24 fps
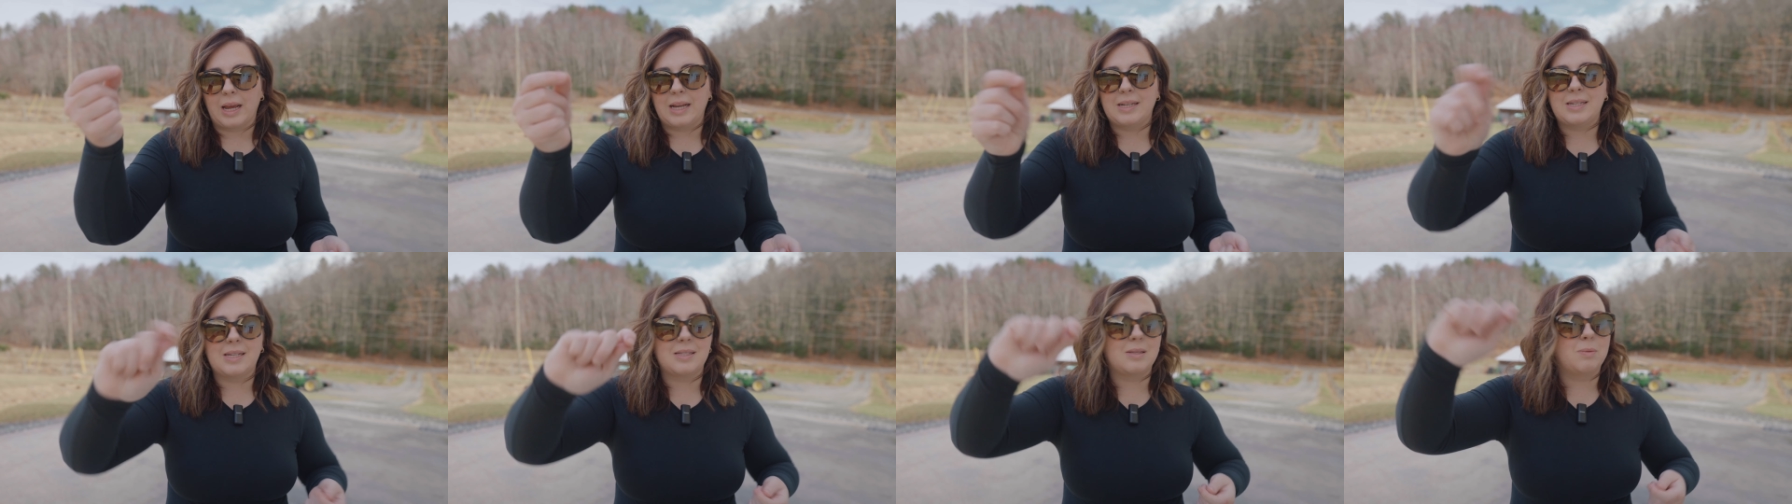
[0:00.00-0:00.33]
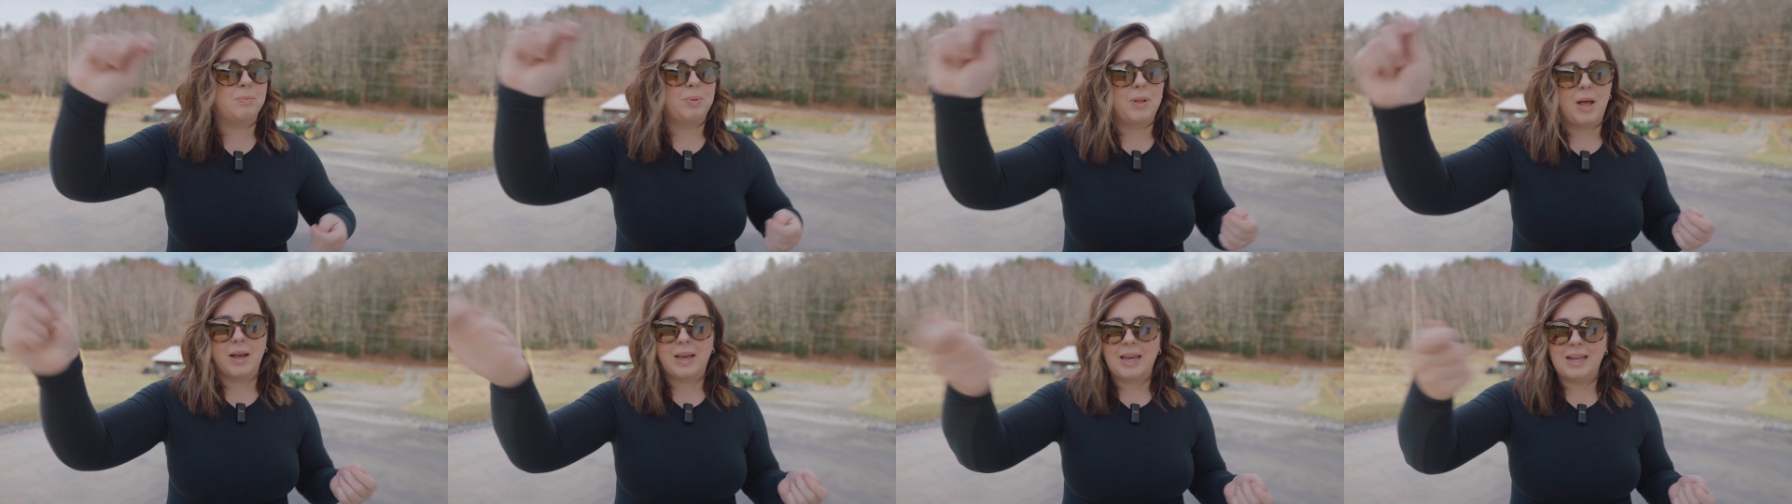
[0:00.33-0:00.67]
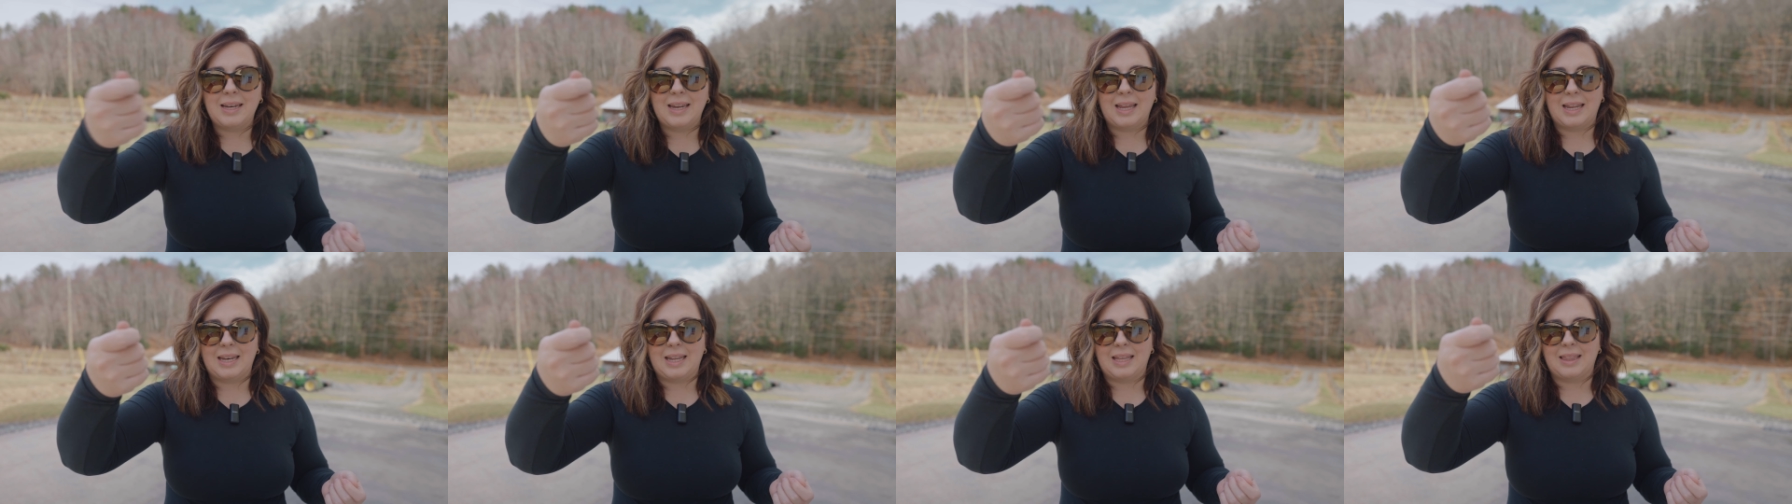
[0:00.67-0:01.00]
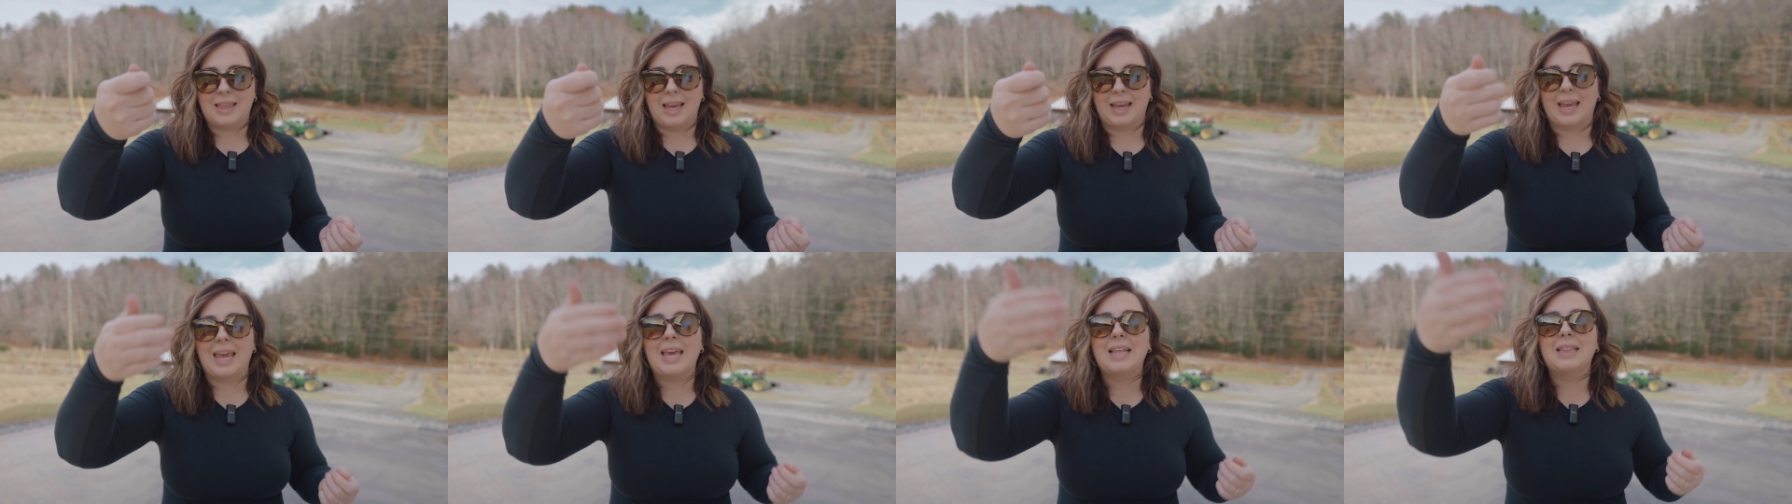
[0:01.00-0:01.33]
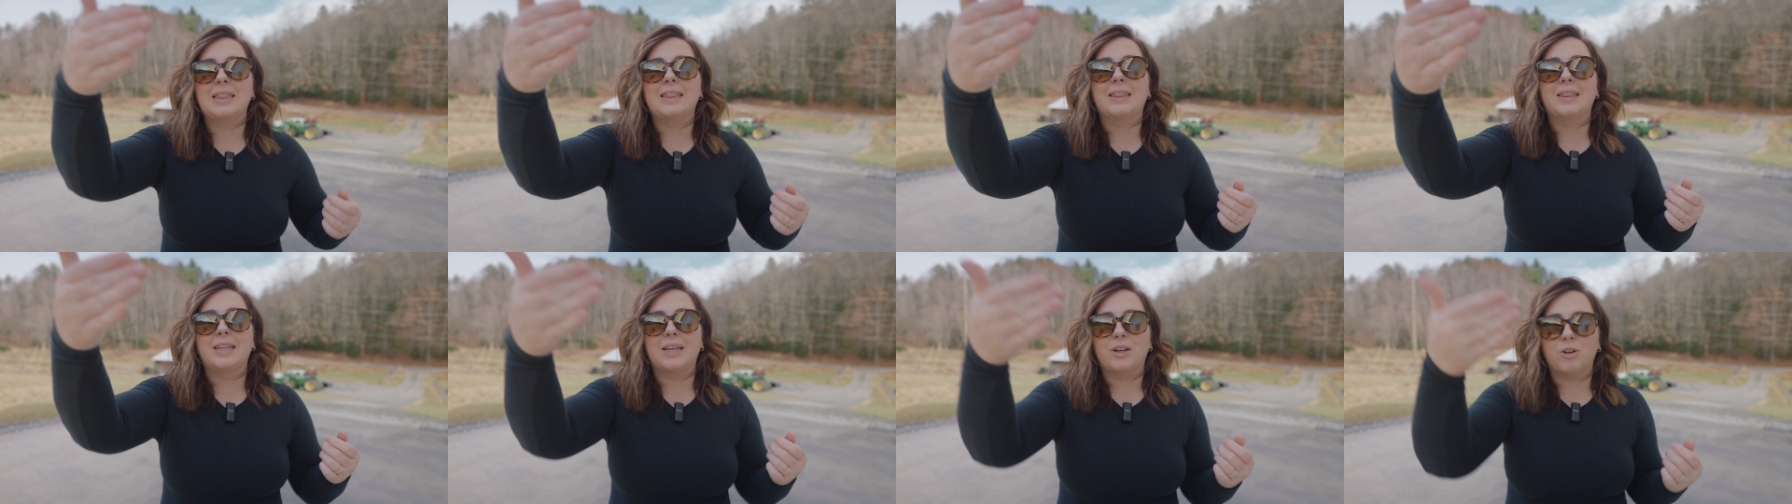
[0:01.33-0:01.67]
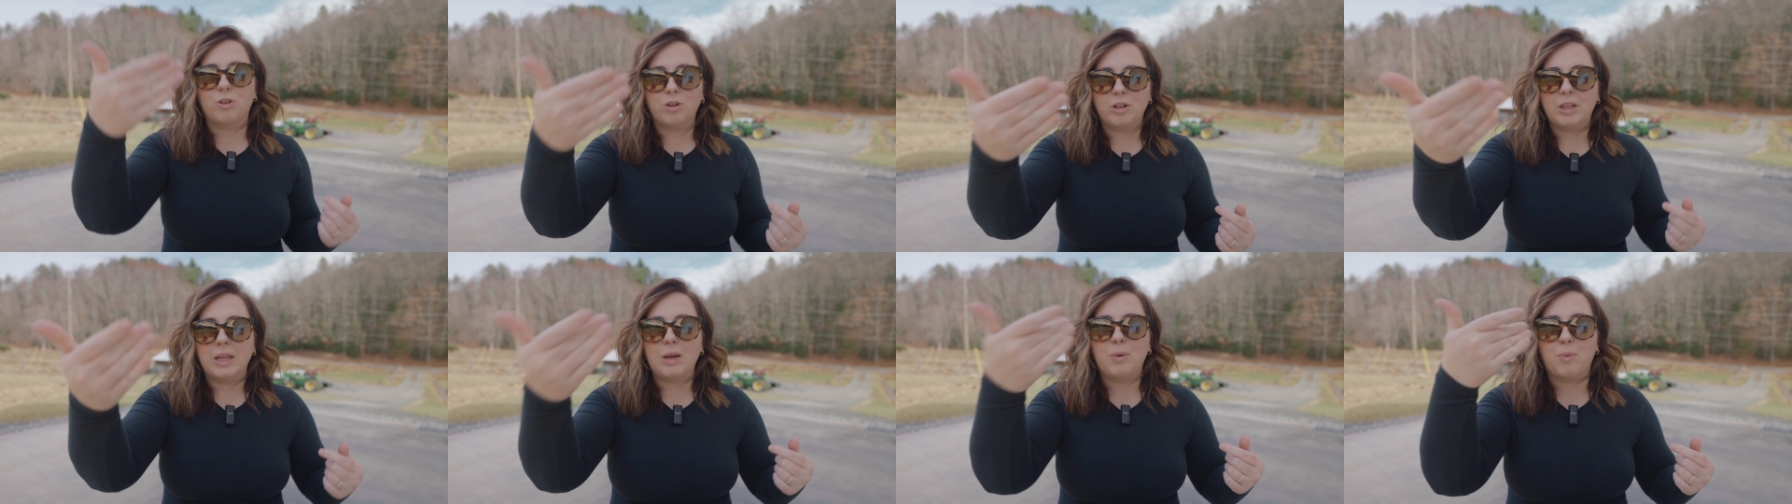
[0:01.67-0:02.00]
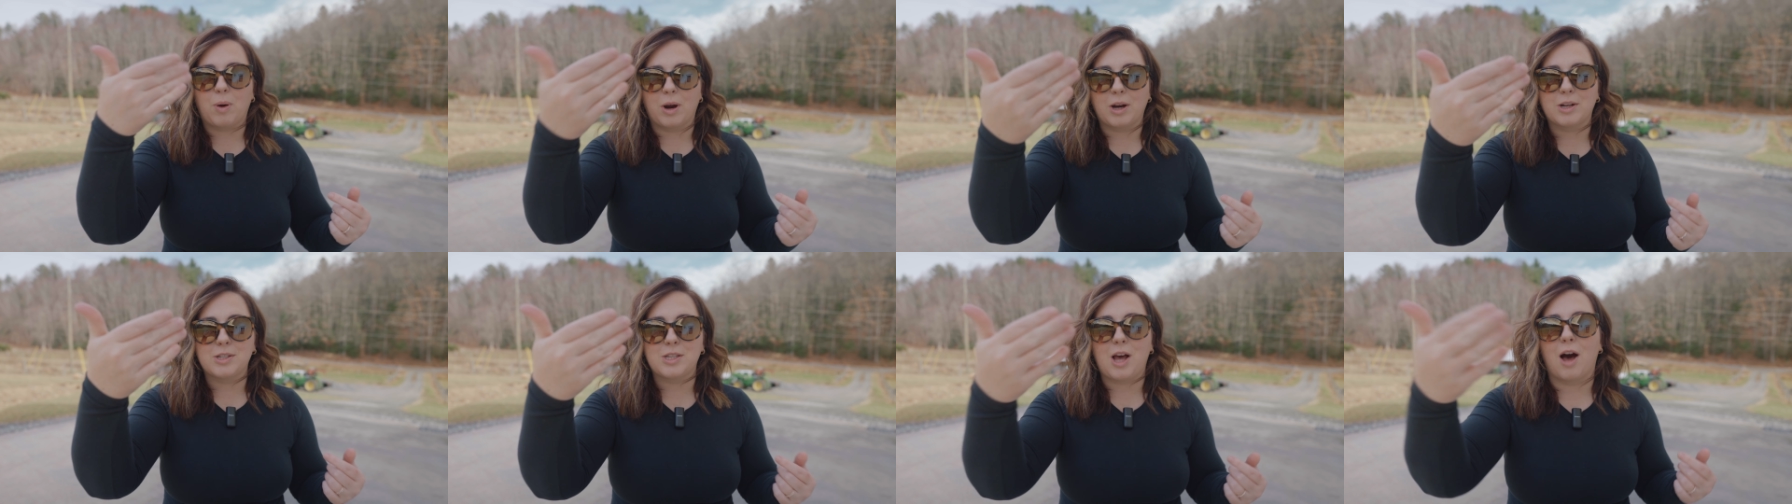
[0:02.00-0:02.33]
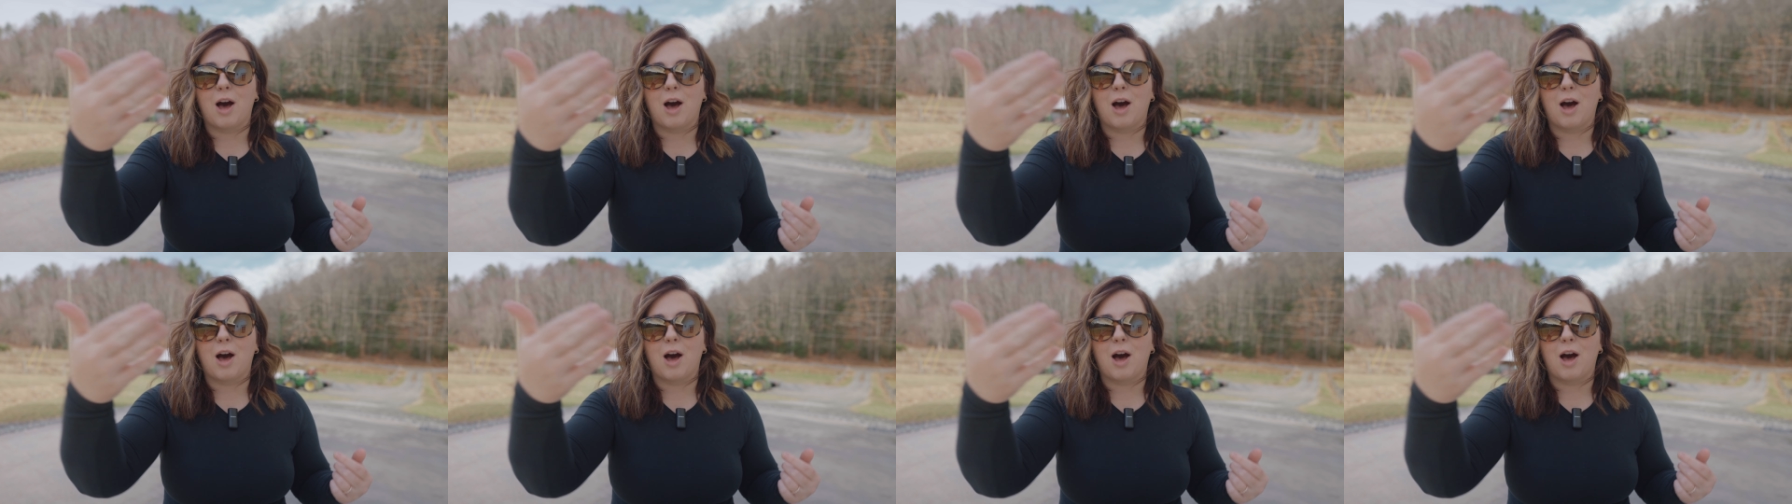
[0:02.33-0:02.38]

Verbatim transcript: It doesn't plug into anything. It literally works